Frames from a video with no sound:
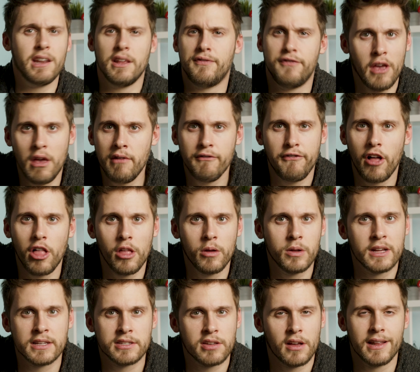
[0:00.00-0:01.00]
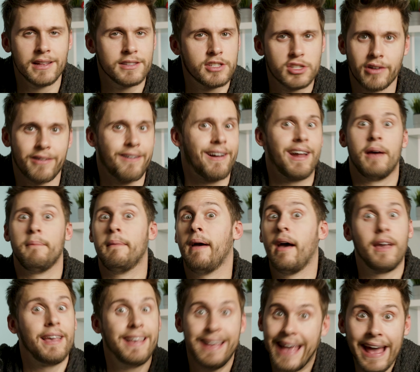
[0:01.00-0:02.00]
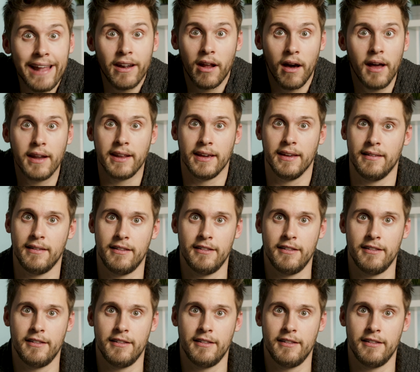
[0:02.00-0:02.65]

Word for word: and if you ain't following us on Instagram, get on it,